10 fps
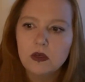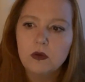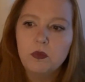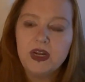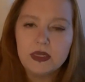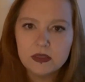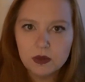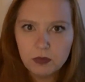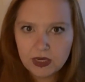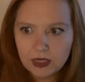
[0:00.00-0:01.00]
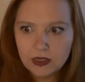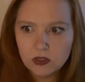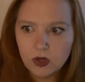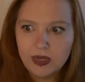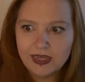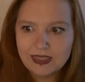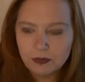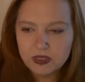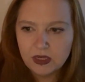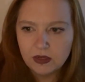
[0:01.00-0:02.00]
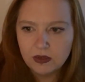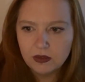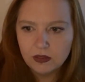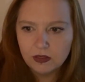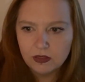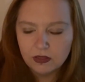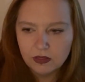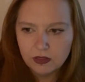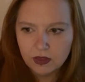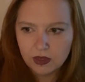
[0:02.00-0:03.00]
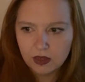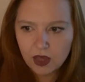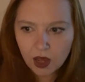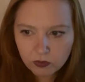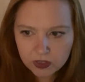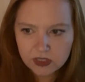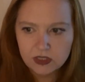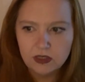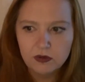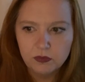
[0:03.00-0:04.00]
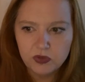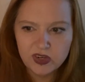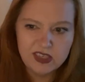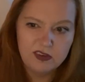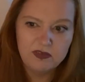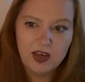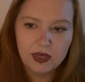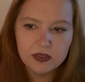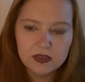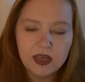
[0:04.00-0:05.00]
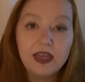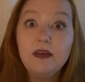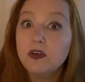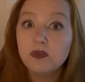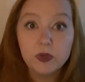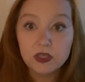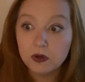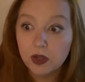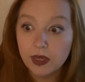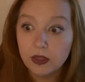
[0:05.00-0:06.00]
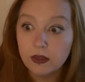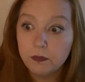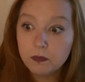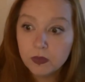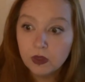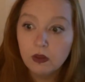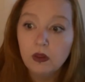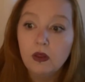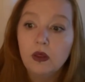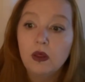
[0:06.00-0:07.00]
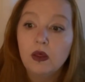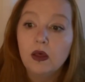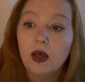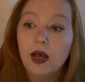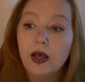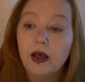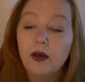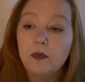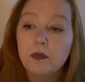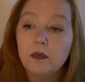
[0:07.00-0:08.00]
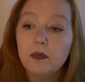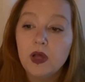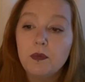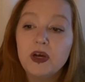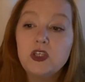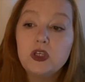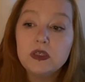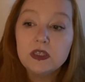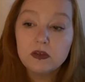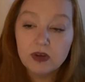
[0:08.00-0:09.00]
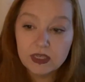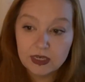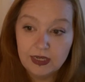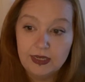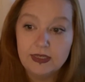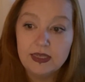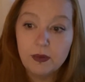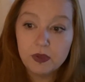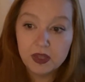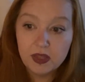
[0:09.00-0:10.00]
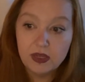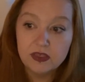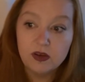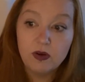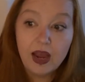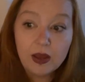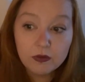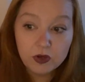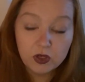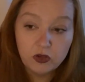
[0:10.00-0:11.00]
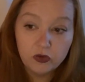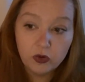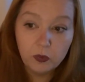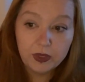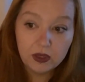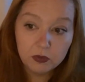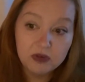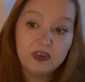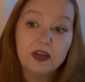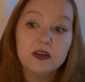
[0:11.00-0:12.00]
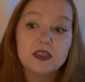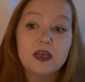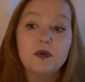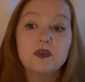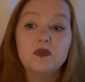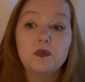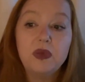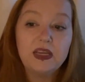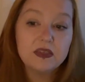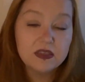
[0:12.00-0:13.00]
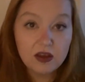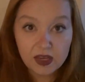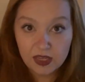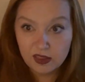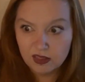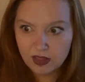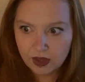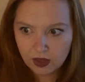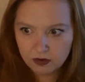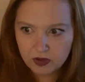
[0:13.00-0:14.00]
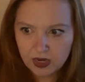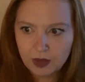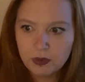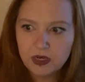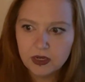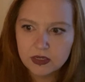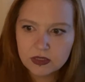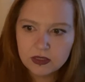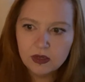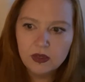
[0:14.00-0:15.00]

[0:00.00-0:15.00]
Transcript: but it's completely and totally accepting the current present facts, even if we don't like them. And by choosing to radically accept the things that are out of our control, we can prevent ourselves from being stuck in that kind of unhappiness.